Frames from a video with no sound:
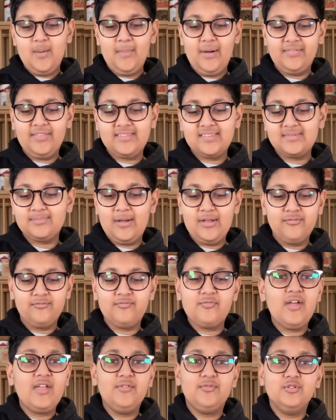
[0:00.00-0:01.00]
This is my
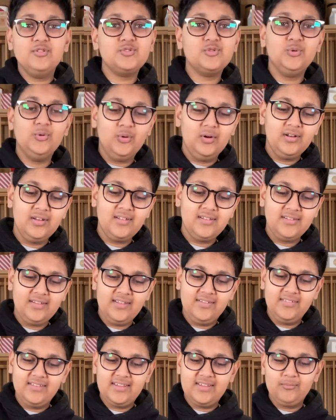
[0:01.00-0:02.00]
favourite tool
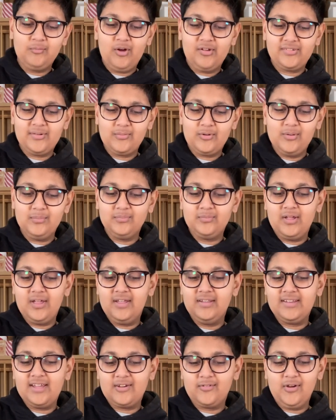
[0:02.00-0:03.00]
whilst I'm
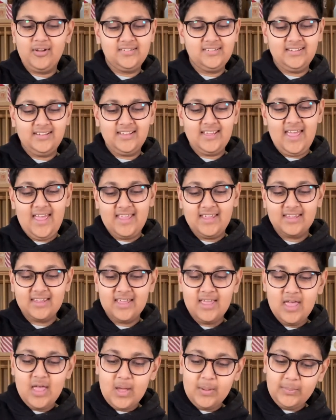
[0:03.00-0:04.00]
decorating a cake.
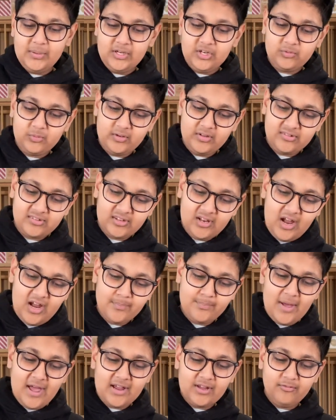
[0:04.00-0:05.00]
But you just want to slide
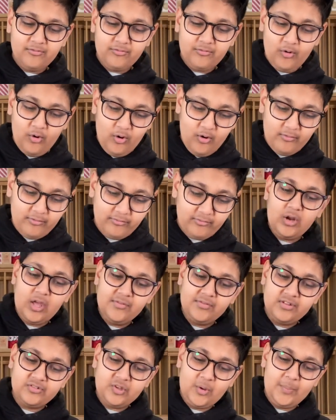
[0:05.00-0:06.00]
back and forth
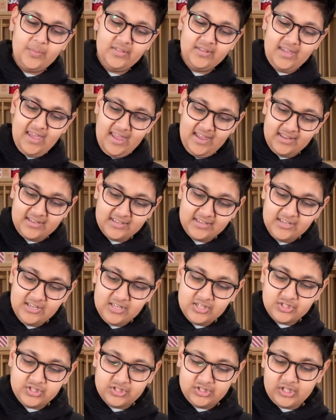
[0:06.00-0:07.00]
over the top of the cake
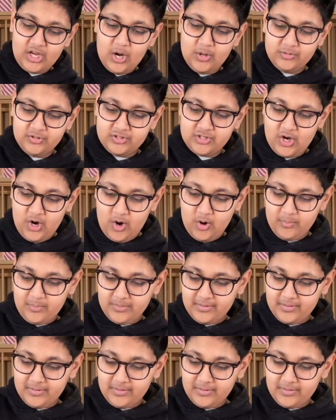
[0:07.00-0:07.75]
just to coat the top.